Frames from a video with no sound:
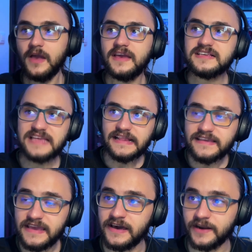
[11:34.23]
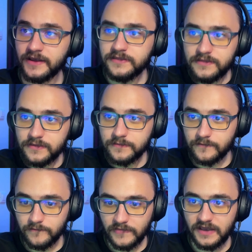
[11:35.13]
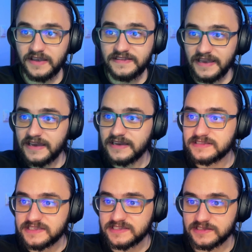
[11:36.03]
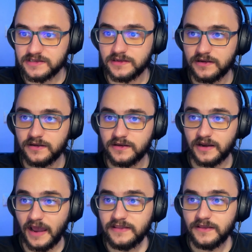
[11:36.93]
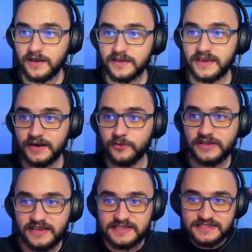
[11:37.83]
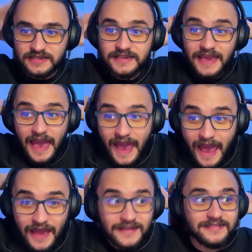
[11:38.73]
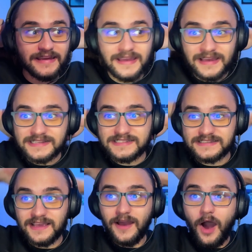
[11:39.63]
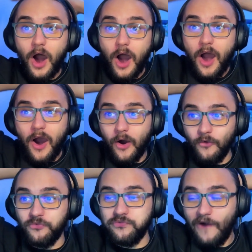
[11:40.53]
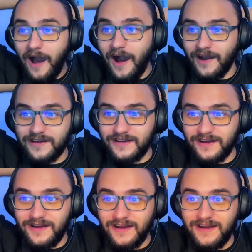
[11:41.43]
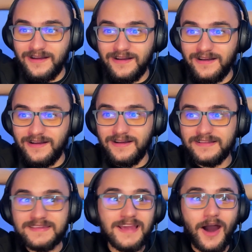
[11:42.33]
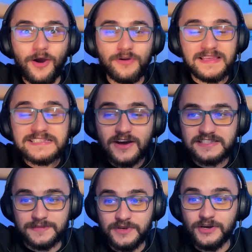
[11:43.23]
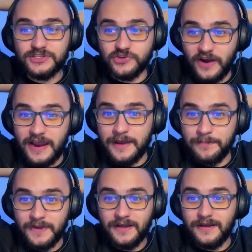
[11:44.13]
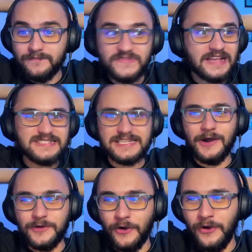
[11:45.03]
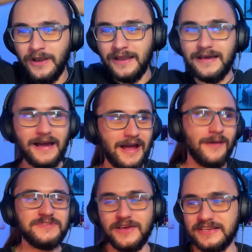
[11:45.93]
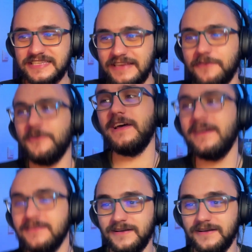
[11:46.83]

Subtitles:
Is that Kieran? It is! Right? Kieran with his... Yeah, it is! Oh, fuck! Yo, he's got some new drip! That's so cool! I'm so excited for that!